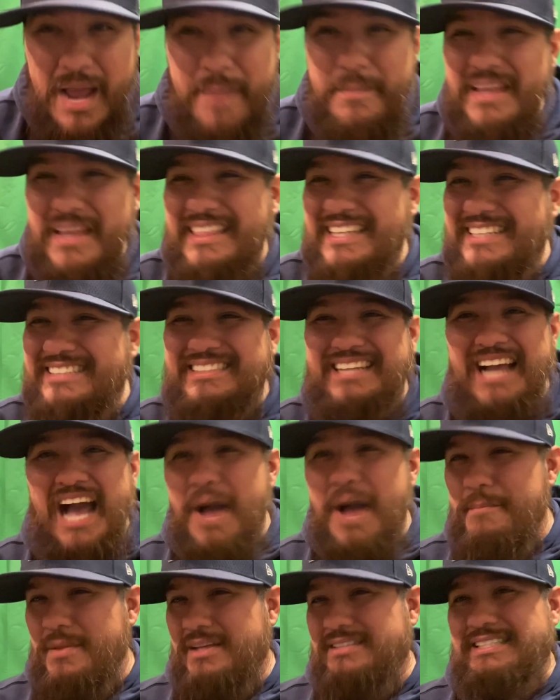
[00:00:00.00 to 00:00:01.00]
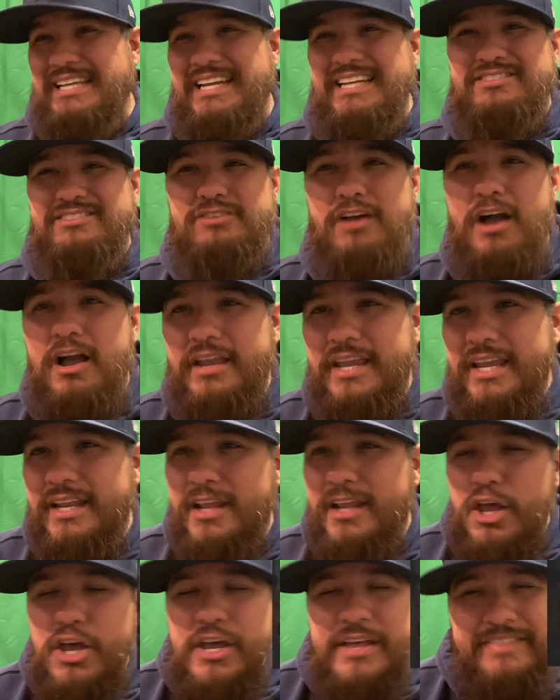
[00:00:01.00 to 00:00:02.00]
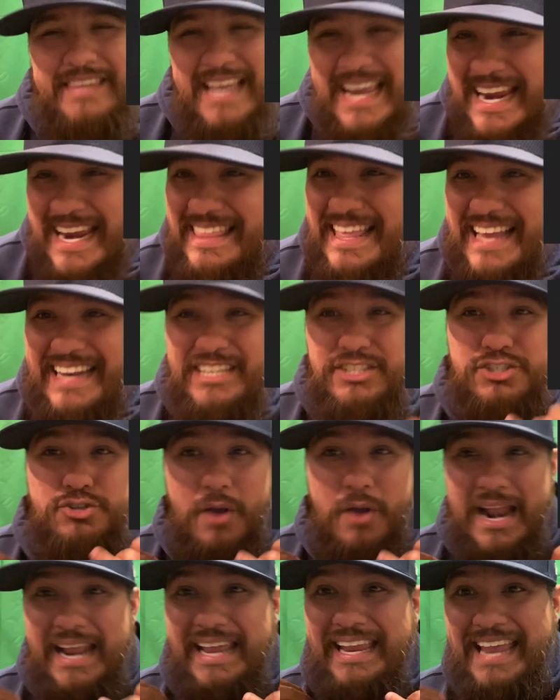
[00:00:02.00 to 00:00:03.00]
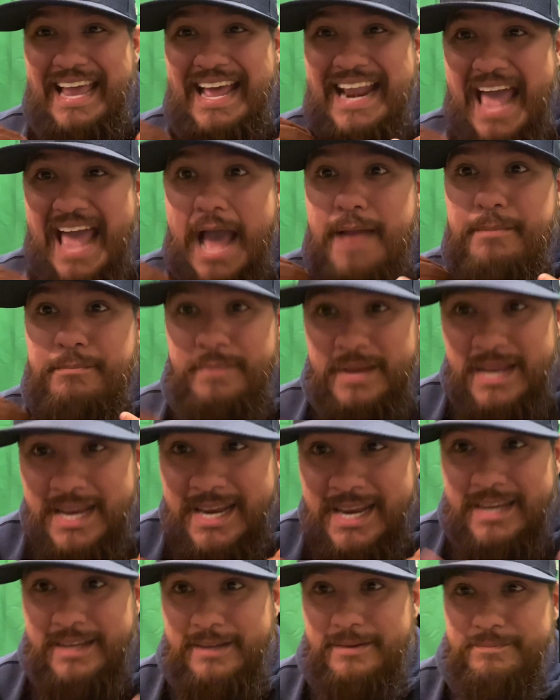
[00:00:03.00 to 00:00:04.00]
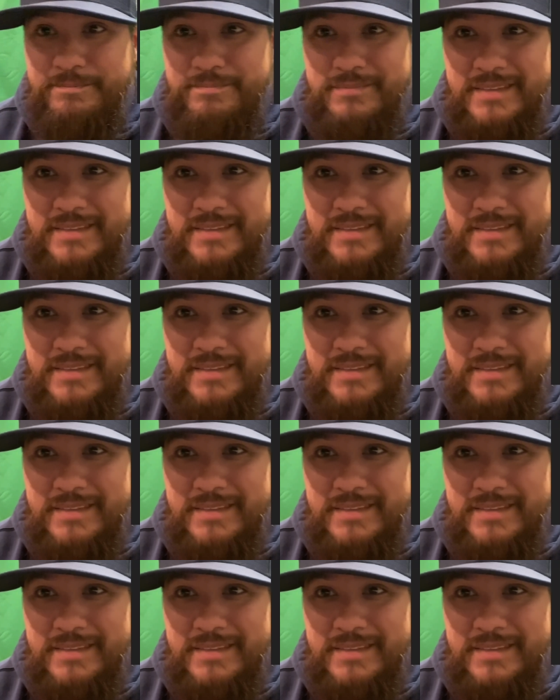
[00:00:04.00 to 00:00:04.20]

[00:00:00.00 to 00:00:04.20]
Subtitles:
I mean, these comments that he's talking, thinking that he's trying to get at me.